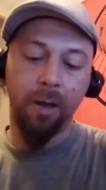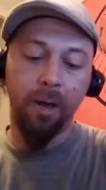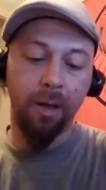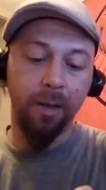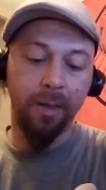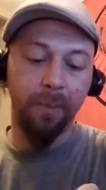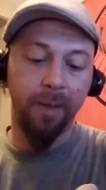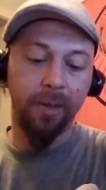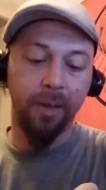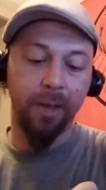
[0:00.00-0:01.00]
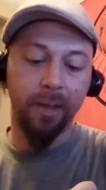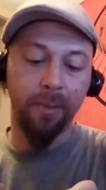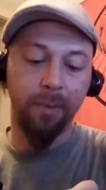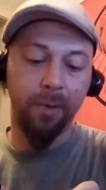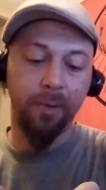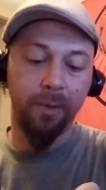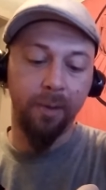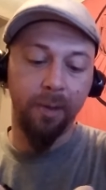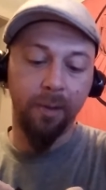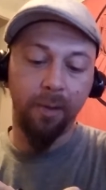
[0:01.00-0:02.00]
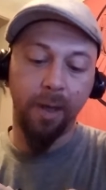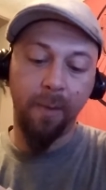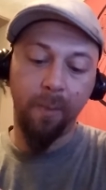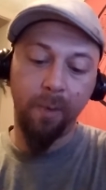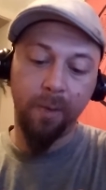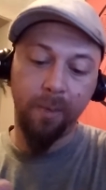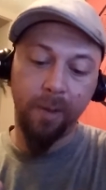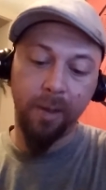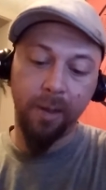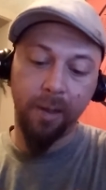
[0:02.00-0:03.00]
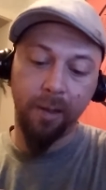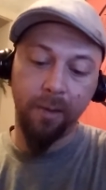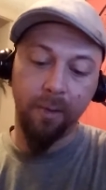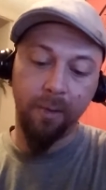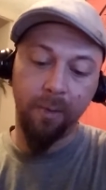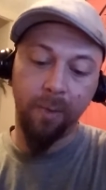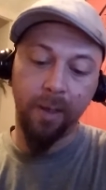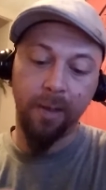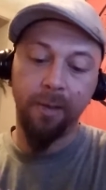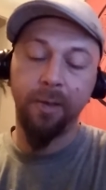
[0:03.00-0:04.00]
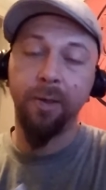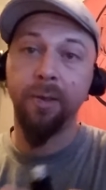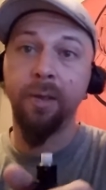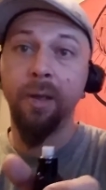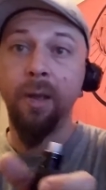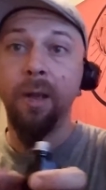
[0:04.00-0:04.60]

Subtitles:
Let's make sure I got some juice on here. Yep, we're good to go. We got a little juice.